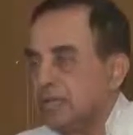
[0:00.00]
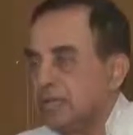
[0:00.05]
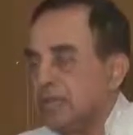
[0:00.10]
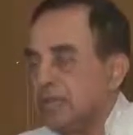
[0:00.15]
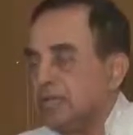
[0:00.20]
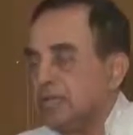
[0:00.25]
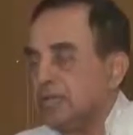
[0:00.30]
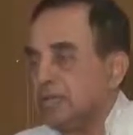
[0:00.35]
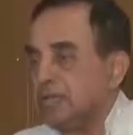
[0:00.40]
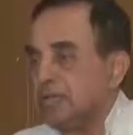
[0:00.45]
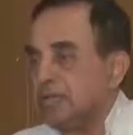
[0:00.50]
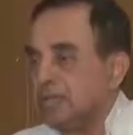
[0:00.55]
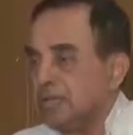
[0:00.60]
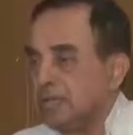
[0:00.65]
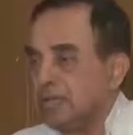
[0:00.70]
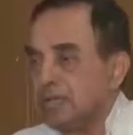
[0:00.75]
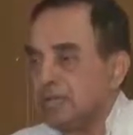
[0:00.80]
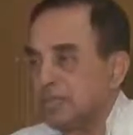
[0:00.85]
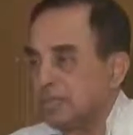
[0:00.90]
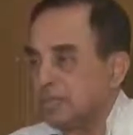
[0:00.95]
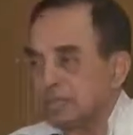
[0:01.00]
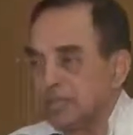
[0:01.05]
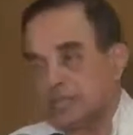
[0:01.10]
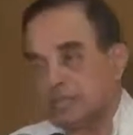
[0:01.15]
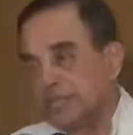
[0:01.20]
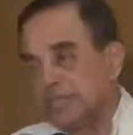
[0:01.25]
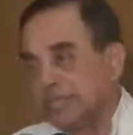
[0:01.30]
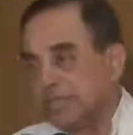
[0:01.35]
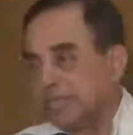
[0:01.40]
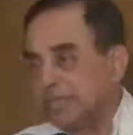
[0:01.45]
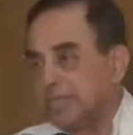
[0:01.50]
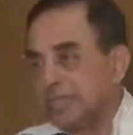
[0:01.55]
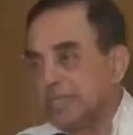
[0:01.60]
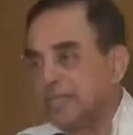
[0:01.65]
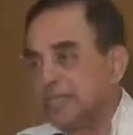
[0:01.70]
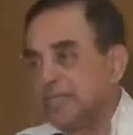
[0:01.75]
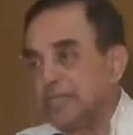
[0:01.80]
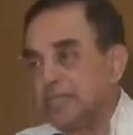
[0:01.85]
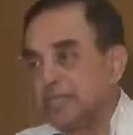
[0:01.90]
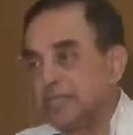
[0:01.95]
Well, that
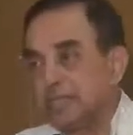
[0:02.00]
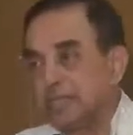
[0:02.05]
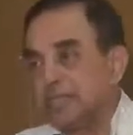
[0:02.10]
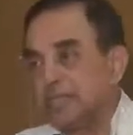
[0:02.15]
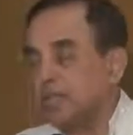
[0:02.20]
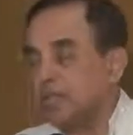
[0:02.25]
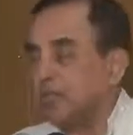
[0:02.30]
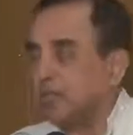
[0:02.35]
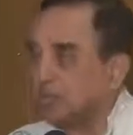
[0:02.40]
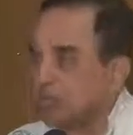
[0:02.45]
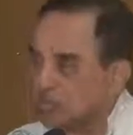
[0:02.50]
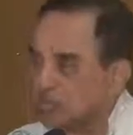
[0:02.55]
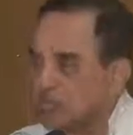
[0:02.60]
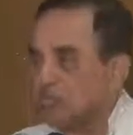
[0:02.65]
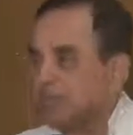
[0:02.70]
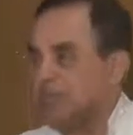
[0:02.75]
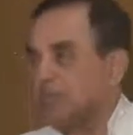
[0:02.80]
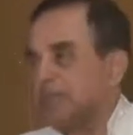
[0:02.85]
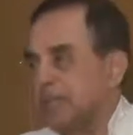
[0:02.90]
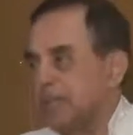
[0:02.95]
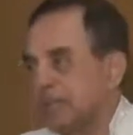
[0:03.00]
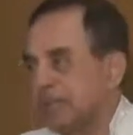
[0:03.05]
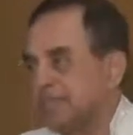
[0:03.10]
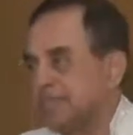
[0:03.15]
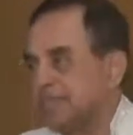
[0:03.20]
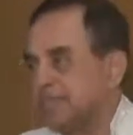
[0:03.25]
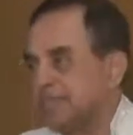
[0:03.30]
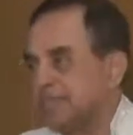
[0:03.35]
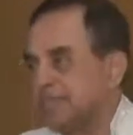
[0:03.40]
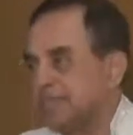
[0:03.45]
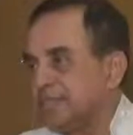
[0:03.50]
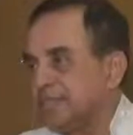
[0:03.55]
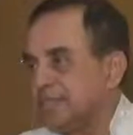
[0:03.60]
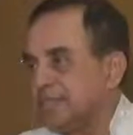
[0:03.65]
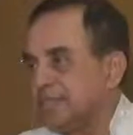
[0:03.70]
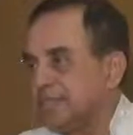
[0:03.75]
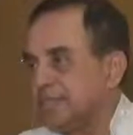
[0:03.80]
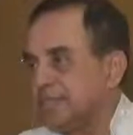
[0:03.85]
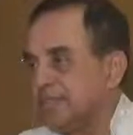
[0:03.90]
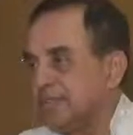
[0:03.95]
means that article also applies
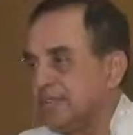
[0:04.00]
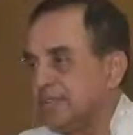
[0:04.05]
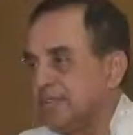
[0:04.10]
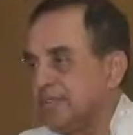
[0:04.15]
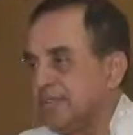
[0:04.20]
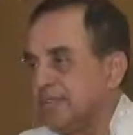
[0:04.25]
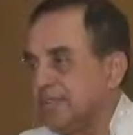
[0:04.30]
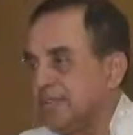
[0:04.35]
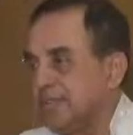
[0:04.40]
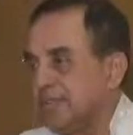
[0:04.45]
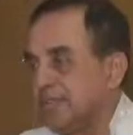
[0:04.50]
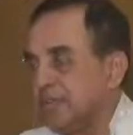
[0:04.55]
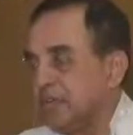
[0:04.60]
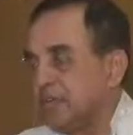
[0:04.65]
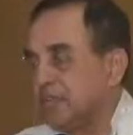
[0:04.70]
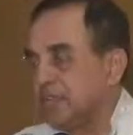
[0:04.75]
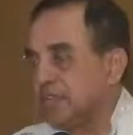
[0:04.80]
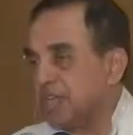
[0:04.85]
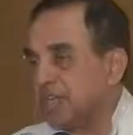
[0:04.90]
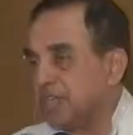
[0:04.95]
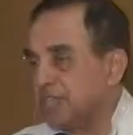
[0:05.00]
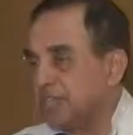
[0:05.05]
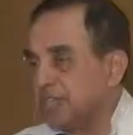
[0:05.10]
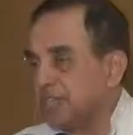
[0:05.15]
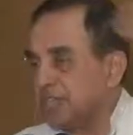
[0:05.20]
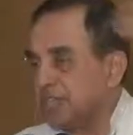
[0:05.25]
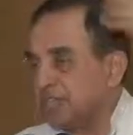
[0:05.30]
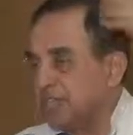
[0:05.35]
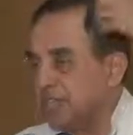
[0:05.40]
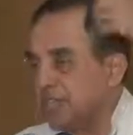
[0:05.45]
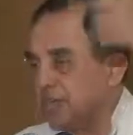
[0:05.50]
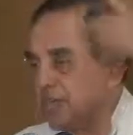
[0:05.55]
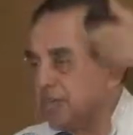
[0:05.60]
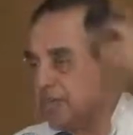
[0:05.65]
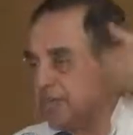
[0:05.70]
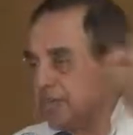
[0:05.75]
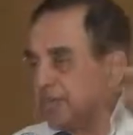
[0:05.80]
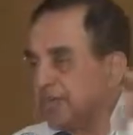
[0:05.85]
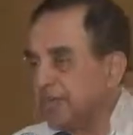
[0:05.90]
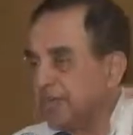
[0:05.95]
for changing the
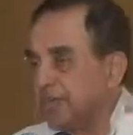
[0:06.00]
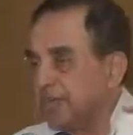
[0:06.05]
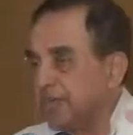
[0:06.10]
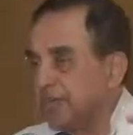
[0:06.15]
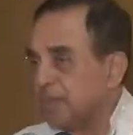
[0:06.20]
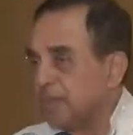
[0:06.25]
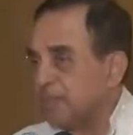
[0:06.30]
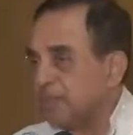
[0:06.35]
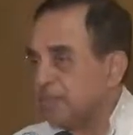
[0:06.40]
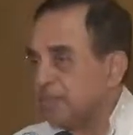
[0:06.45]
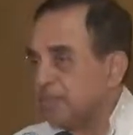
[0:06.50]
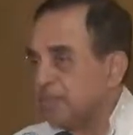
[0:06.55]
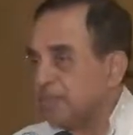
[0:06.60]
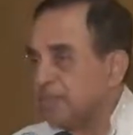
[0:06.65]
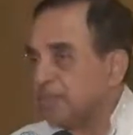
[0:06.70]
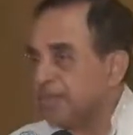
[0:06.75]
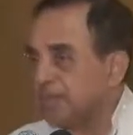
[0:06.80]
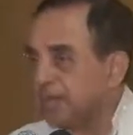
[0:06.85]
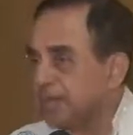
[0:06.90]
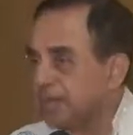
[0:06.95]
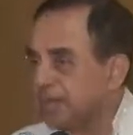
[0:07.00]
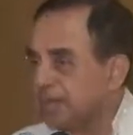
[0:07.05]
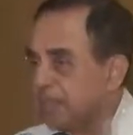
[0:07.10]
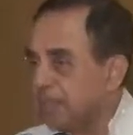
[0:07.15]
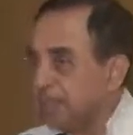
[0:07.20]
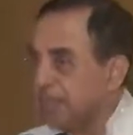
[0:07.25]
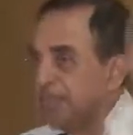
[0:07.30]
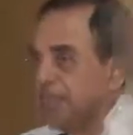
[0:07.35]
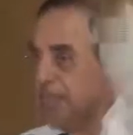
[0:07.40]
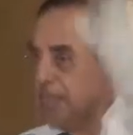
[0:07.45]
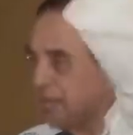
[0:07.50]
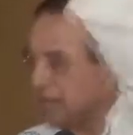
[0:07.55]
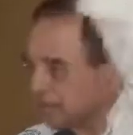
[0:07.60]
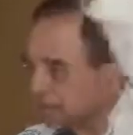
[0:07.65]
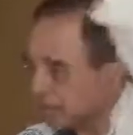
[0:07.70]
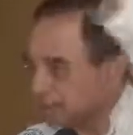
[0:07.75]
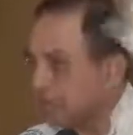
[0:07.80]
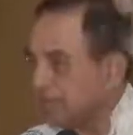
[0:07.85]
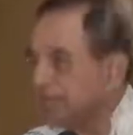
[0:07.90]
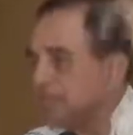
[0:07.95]
demographic composition by driving
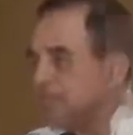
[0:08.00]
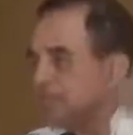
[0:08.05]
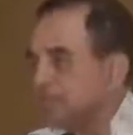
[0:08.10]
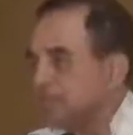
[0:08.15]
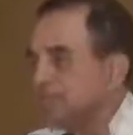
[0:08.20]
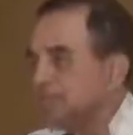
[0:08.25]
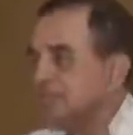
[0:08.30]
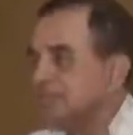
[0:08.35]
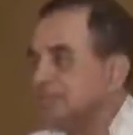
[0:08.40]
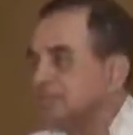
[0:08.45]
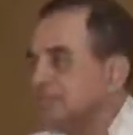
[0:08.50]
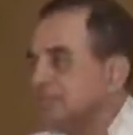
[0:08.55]
out the Hindus.